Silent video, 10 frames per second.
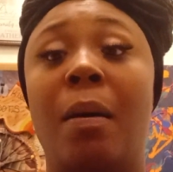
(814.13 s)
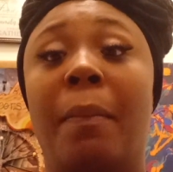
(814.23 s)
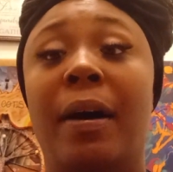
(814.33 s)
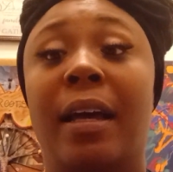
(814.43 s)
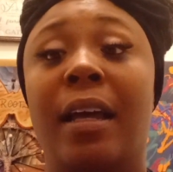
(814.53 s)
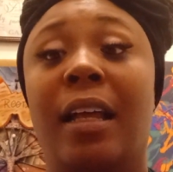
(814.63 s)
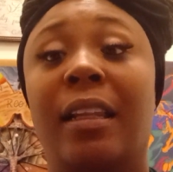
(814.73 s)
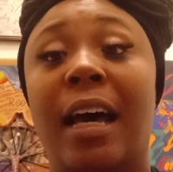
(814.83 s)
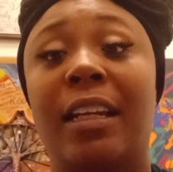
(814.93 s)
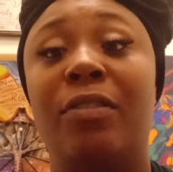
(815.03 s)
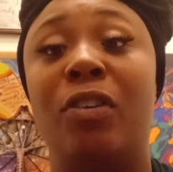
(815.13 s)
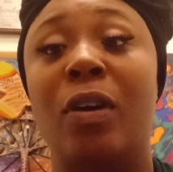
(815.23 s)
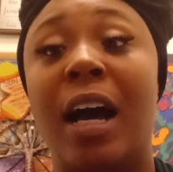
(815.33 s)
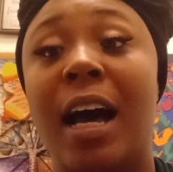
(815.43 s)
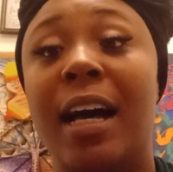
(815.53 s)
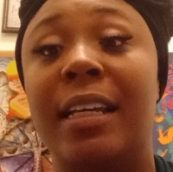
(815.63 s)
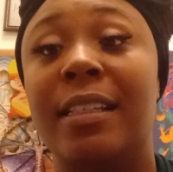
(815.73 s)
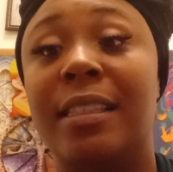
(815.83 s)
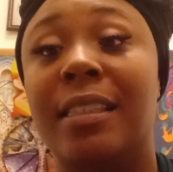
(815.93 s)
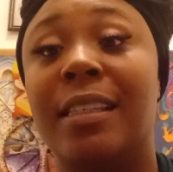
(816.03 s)
But a lot of you
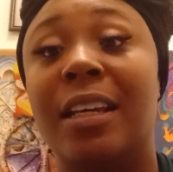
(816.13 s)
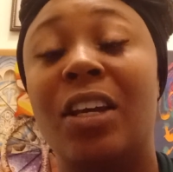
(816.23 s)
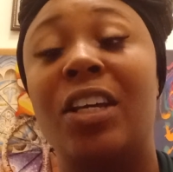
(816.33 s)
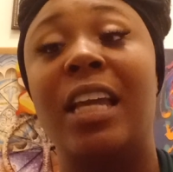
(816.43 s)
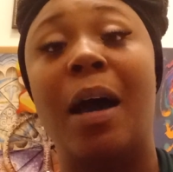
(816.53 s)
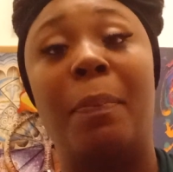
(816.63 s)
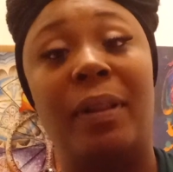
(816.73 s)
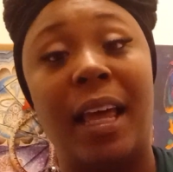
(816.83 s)
guys, y'all